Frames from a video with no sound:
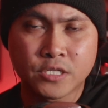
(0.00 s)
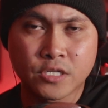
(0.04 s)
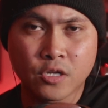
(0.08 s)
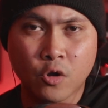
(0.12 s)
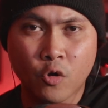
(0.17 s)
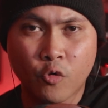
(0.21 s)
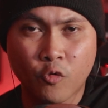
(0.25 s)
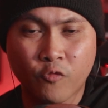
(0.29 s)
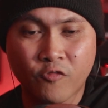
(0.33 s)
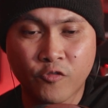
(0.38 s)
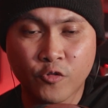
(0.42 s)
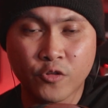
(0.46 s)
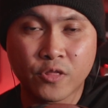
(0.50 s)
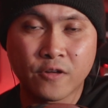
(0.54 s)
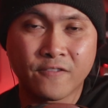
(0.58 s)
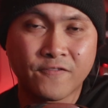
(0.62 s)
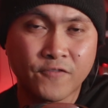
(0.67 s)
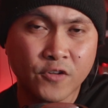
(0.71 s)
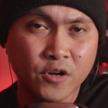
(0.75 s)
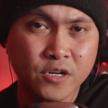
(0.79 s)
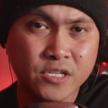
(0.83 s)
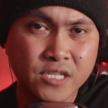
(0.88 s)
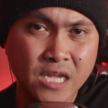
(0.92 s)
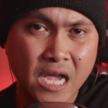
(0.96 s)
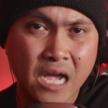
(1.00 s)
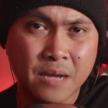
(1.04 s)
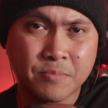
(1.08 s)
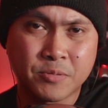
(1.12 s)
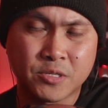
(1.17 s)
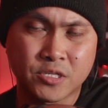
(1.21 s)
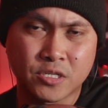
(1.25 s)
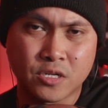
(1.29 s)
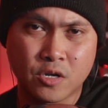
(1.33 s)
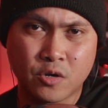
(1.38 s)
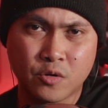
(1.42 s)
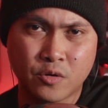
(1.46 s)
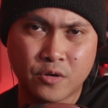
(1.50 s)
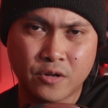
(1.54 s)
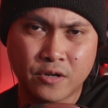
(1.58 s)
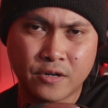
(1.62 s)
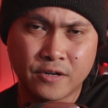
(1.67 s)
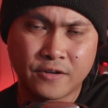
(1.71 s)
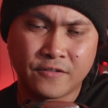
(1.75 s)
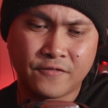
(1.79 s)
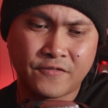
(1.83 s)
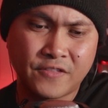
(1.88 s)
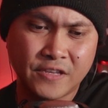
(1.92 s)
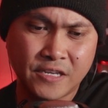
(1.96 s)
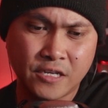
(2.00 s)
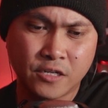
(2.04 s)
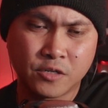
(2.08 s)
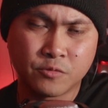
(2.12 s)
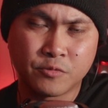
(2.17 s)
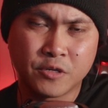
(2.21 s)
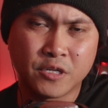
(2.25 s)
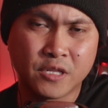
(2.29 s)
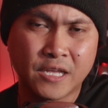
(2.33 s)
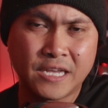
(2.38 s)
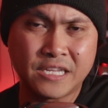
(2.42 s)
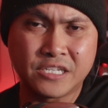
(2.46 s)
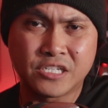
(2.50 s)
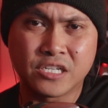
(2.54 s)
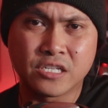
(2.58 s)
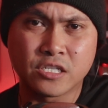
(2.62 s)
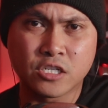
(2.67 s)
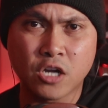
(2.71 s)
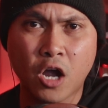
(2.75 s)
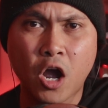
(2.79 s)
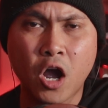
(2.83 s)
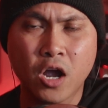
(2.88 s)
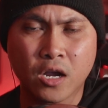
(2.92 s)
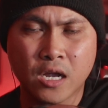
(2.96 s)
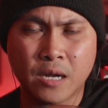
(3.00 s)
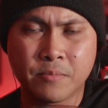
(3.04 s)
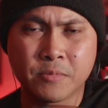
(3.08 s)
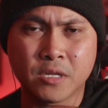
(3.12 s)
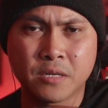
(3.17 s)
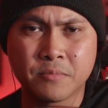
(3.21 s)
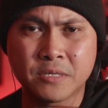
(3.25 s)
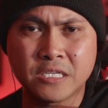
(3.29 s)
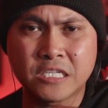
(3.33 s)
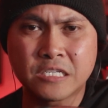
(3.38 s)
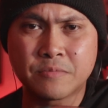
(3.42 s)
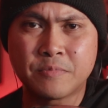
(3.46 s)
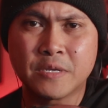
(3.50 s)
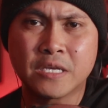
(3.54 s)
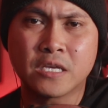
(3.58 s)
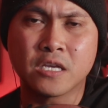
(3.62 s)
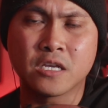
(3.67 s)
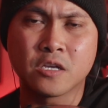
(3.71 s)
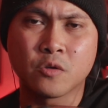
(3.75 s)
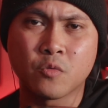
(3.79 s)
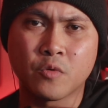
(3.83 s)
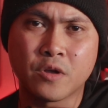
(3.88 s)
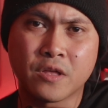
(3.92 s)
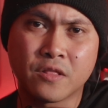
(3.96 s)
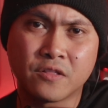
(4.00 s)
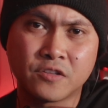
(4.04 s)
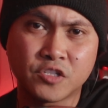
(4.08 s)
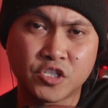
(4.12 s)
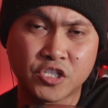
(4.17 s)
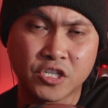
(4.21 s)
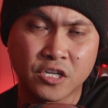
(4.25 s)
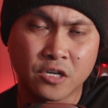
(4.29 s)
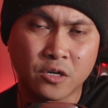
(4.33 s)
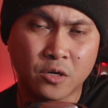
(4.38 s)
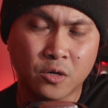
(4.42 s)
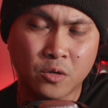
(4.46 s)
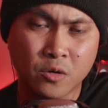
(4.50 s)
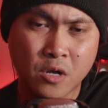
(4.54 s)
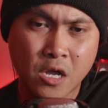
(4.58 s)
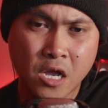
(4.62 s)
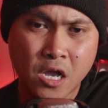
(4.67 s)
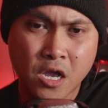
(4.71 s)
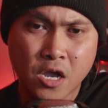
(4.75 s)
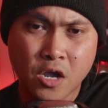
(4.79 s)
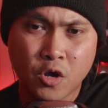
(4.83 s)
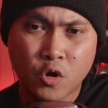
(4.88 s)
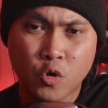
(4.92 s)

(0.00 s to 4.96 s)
So for the first episode of the Unreal Engine Talk, I'm gonna be speaking with Jill,